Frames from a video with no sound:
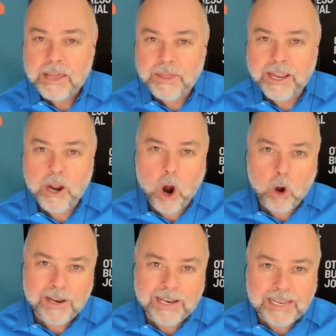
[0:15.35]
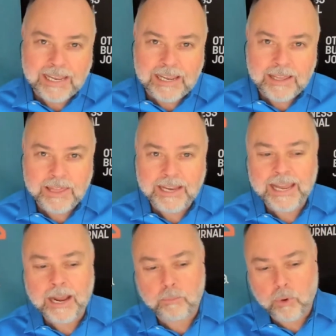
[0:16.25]
Think R&D, think
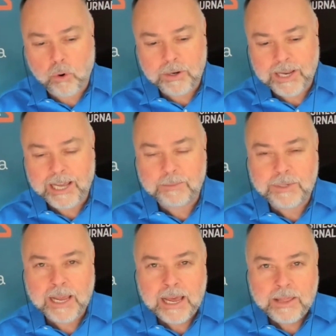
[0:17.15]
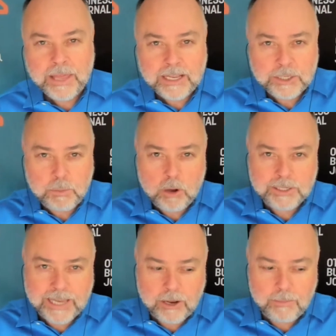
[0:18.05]
tech prototypes, think
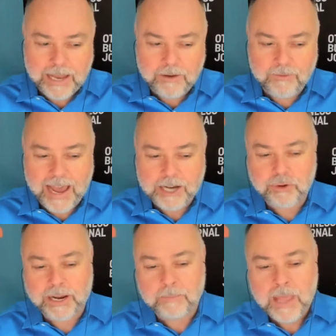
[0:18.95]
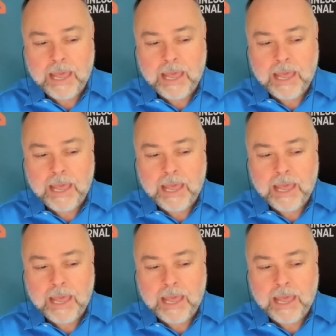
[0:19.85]
small-scale manufacturing.